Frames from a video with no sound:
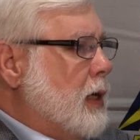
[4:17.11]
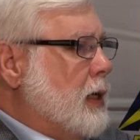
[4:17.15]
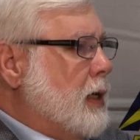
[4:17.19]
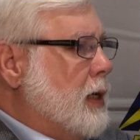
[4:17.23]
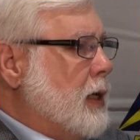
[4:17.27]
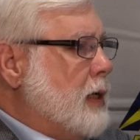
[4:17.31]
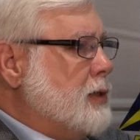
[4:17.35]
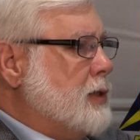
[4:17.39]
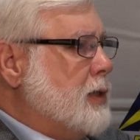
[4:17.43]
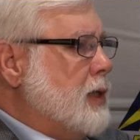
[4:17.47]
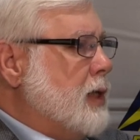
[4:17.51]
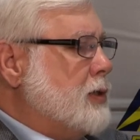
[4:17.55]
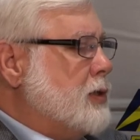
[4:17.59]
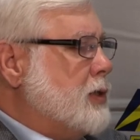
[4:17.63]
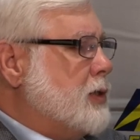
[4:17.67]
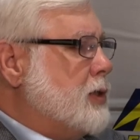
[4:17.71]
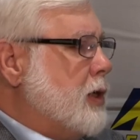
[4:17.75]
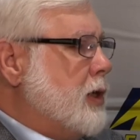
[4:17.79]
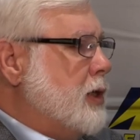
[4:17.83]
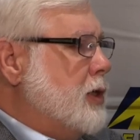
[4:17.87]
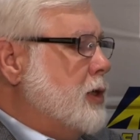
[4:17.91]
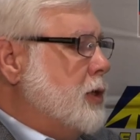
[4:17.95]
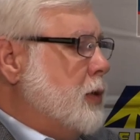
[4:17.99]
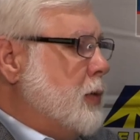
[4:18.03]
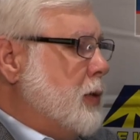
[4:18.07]
as
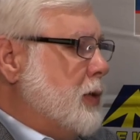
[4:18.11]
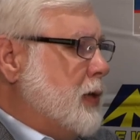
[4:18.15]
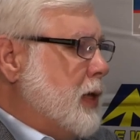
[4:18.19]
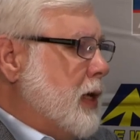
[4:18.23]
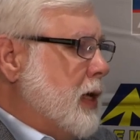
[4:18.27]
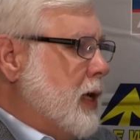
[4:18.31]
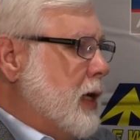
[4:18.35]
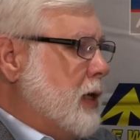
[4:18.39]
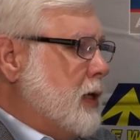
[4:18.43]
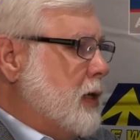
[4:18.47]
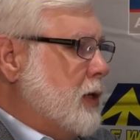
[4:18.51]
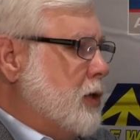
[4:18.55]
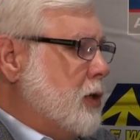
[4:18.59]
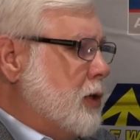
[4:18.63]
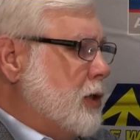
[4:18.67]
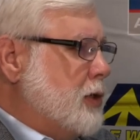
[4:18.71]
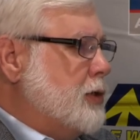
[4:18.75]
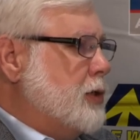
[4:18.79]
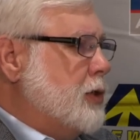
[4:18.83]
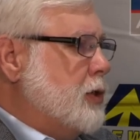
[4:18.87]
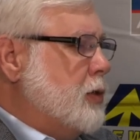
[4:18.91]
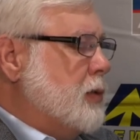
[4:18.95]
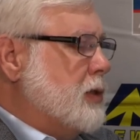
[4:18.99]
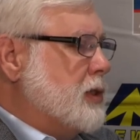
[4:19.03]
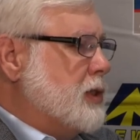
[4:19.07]
necessary to do what they could
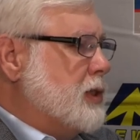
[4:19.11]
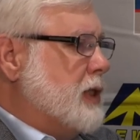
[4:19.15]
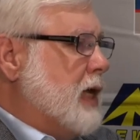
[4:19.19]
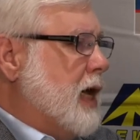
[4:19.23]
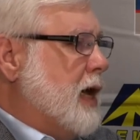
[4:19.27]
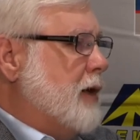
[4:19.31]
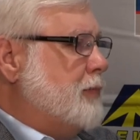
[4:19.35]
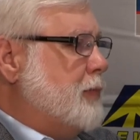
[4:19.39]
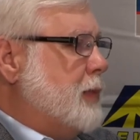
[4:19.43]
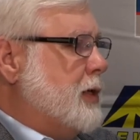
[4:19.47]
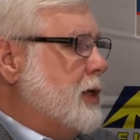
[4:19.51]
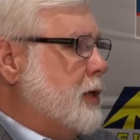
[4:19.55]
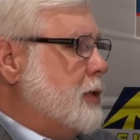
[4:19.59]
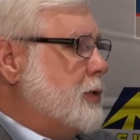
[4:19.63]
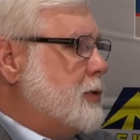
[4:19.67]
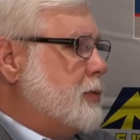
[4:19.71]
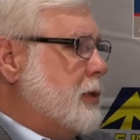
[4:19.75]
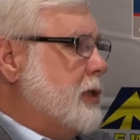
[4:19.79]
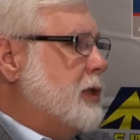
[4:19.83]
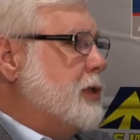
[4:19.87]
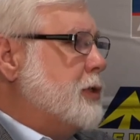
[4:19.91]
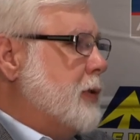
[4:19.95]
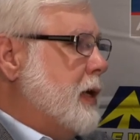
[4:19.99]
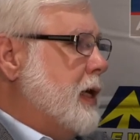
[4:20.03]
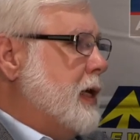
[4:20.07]
do with staff, because
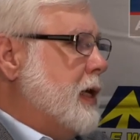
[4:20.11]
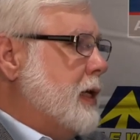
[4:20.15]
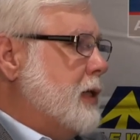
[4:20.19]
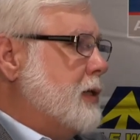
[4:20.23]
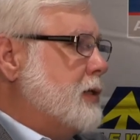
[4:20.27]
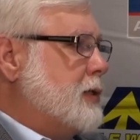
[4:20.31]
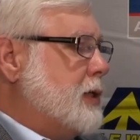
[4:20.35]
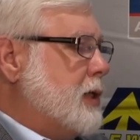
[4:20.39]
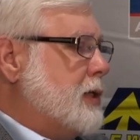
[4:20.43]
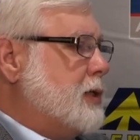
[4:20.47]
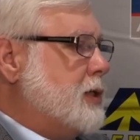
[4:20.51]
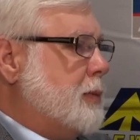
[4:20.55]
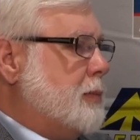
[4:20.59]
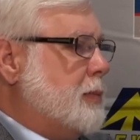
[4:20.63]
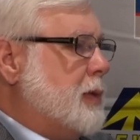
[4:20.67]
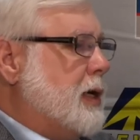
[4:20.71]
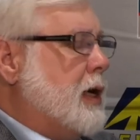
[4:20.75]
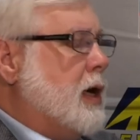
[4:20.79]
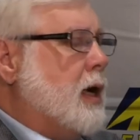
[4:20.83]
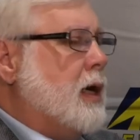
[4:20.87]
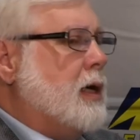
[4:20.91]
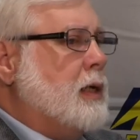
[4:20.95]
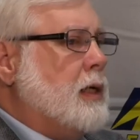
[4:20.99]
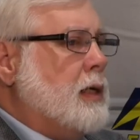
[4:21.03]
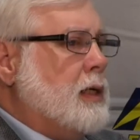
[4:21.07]
retraining is such a
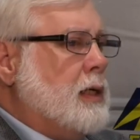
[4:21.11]
bear.